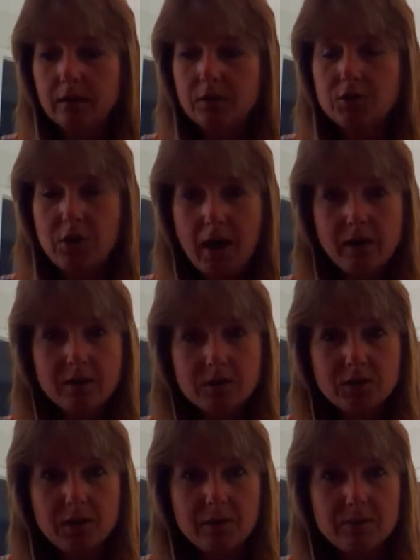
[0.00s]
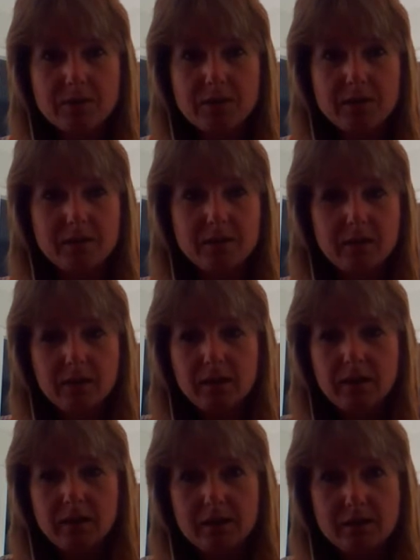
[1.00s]
The challenge comes in
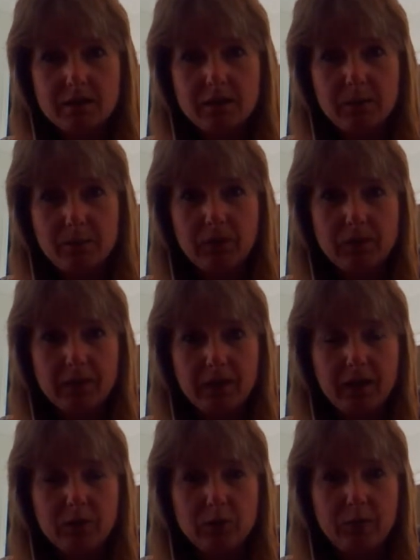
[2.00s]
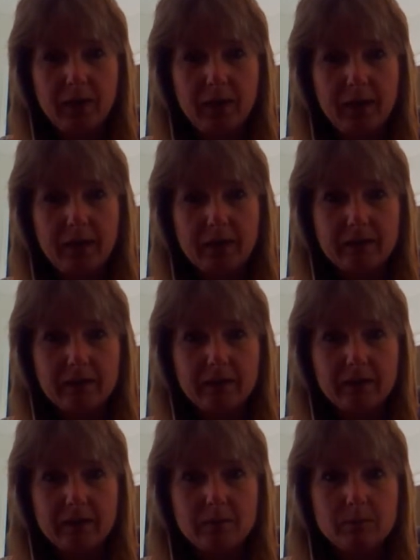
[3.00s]
is building that new path.
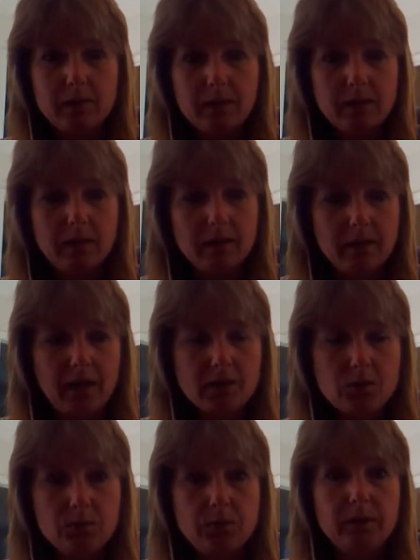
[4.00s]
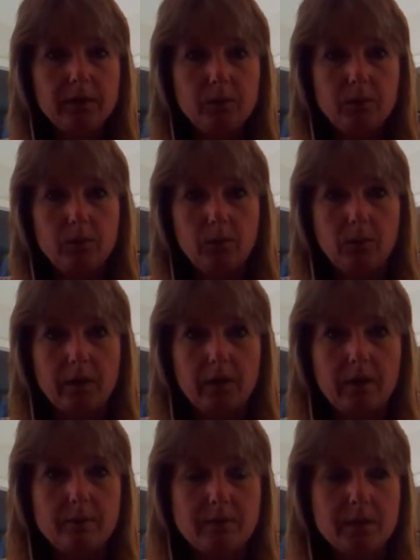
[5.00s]
And that's really where the work
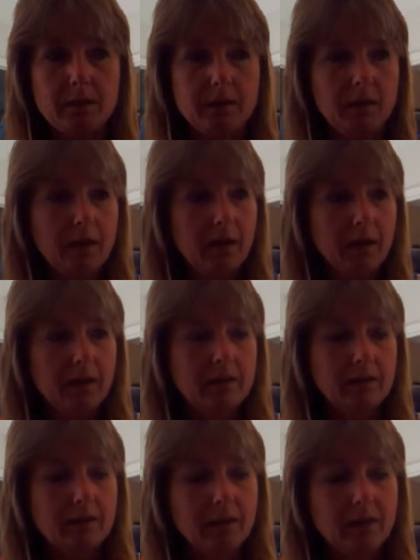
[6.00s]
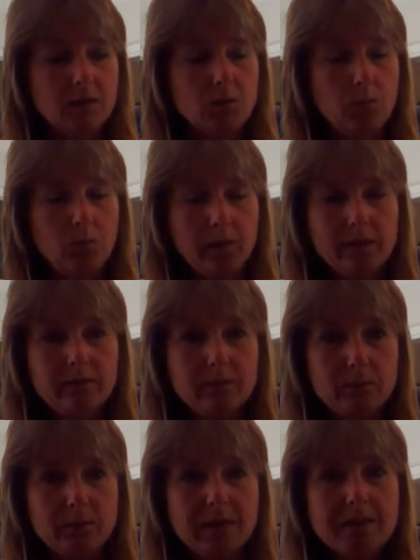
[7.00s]
comes in. And that's one of
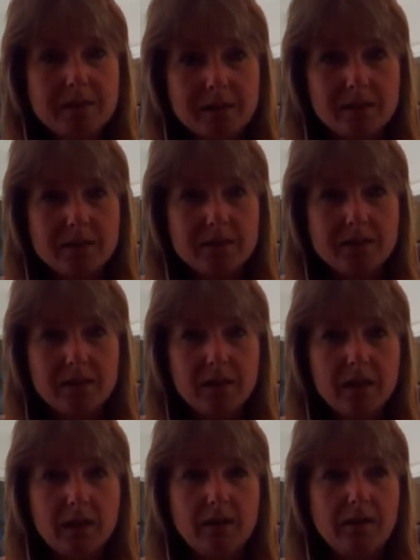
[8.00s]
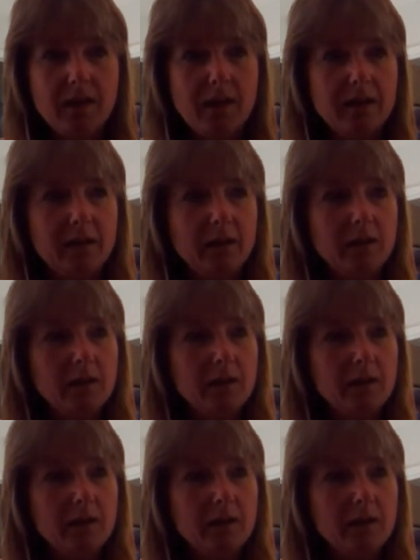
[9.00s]
the reasons that